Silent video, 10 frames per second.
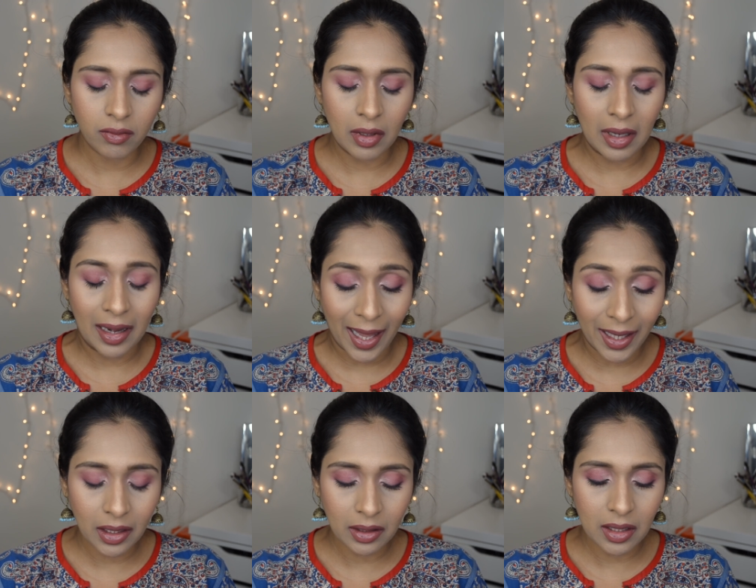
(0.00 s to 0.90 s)

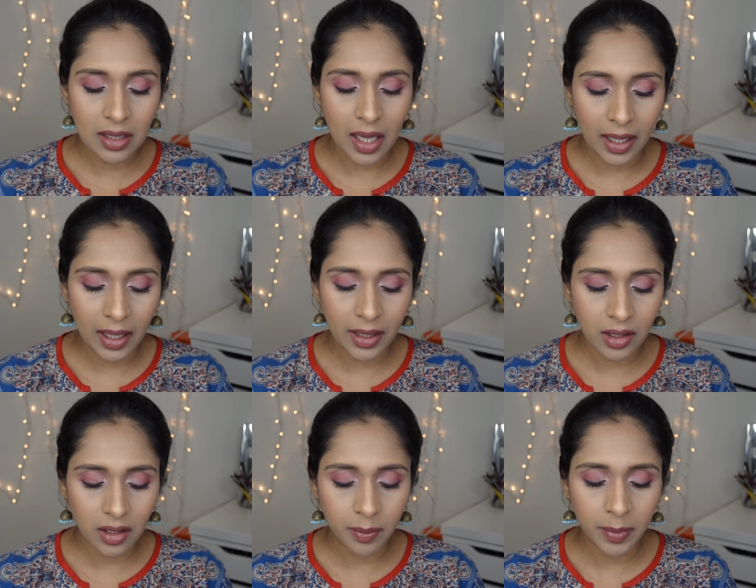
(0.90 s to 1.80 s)
like this
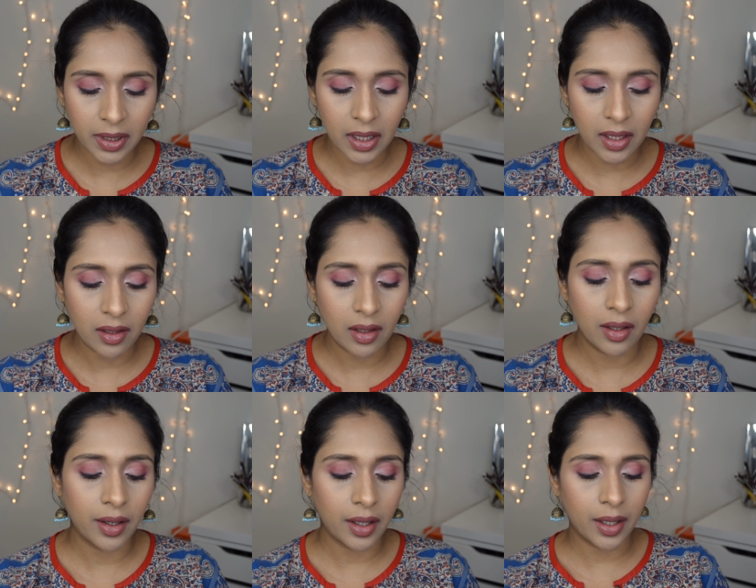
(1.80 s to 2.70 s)
highlighter, but then
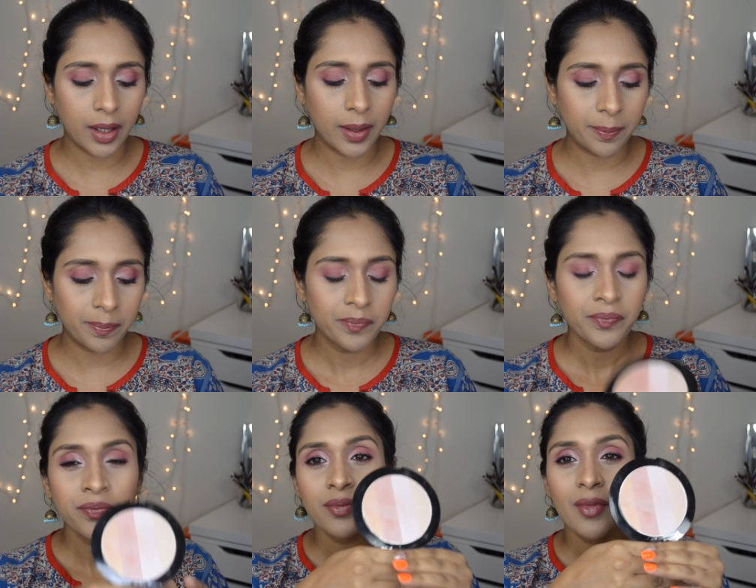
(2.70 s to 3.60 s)

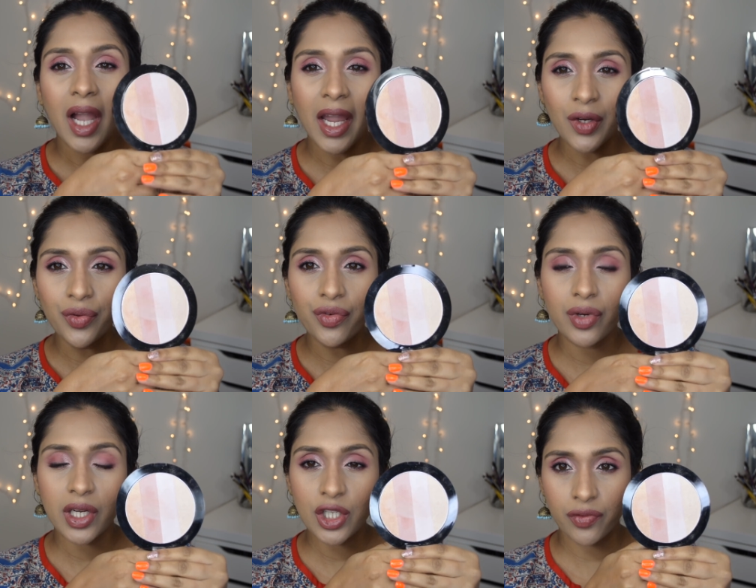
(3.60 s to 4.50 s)
I don't
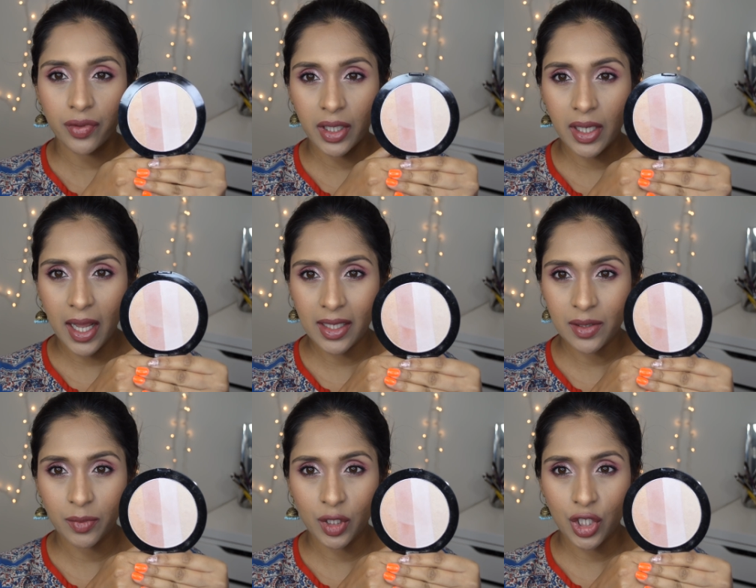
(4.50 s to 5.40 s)
reach for it
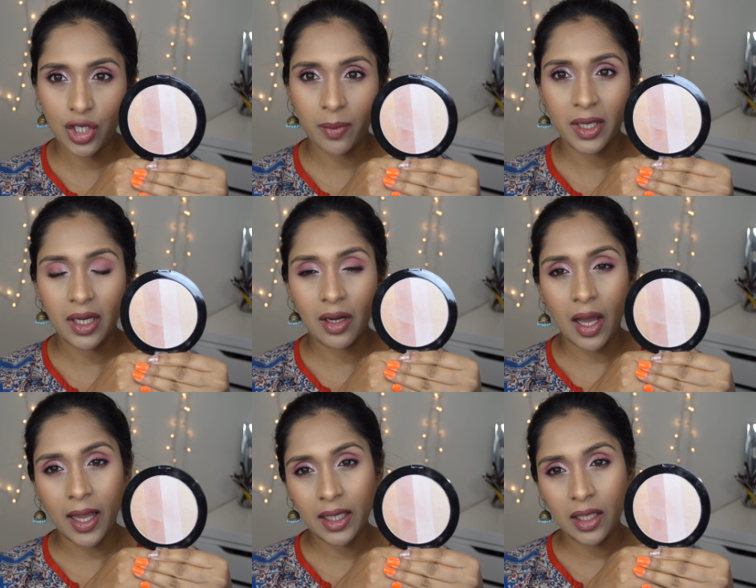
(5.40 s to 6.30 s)
as much. I mean,
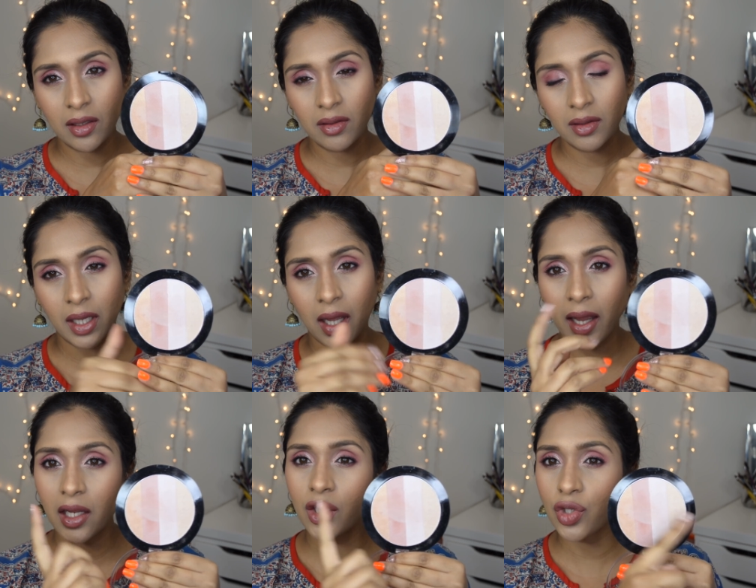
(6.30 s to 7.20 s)

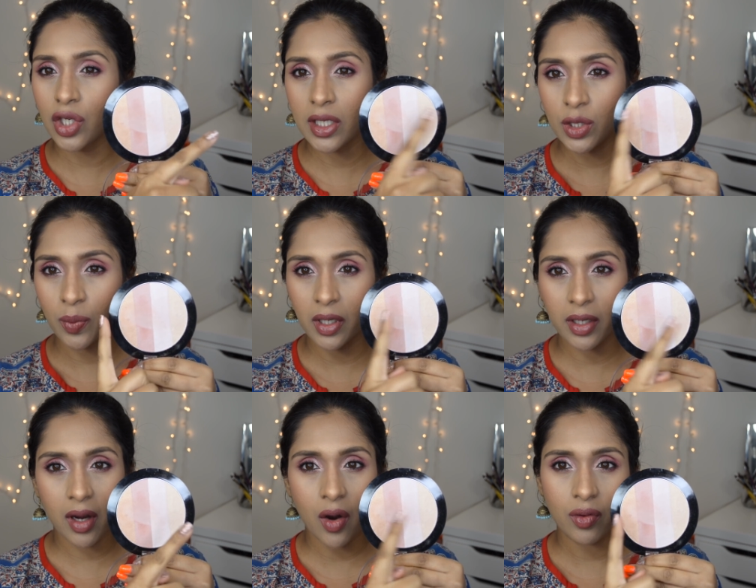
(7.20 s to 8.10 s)
I usually swirl
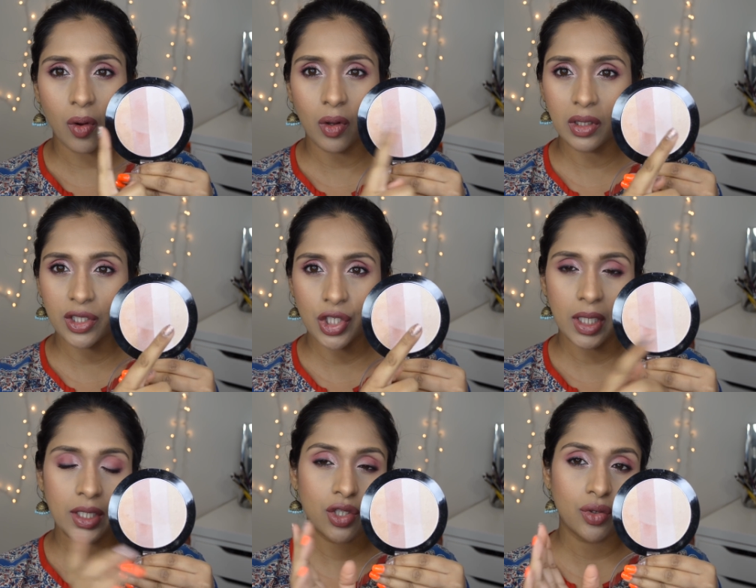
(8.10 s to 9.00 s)
around all the
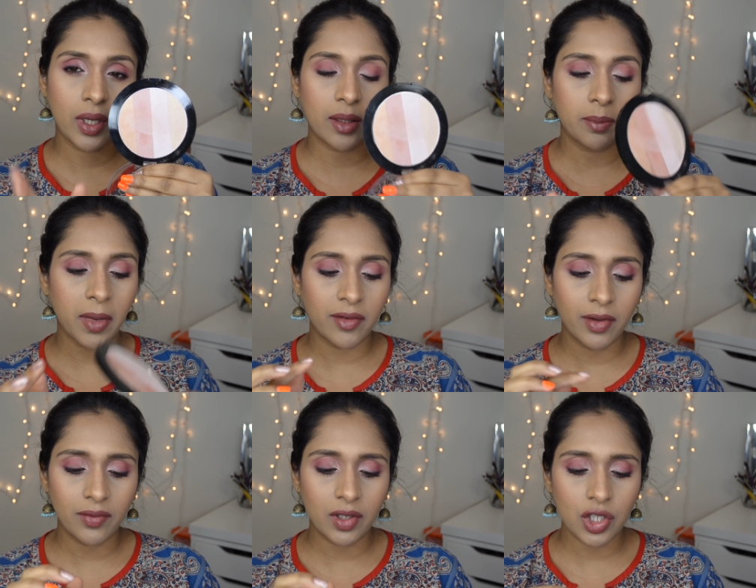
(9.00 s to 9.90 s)
shades to get my
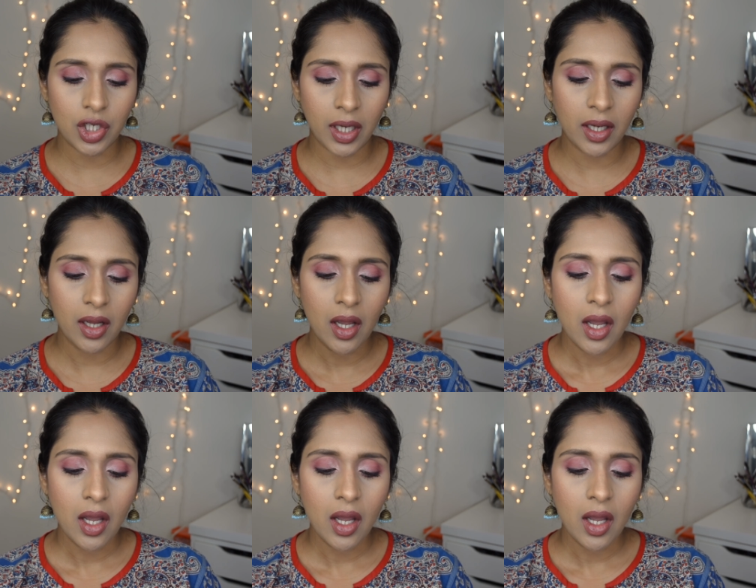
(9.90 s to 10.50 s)
favorite shade,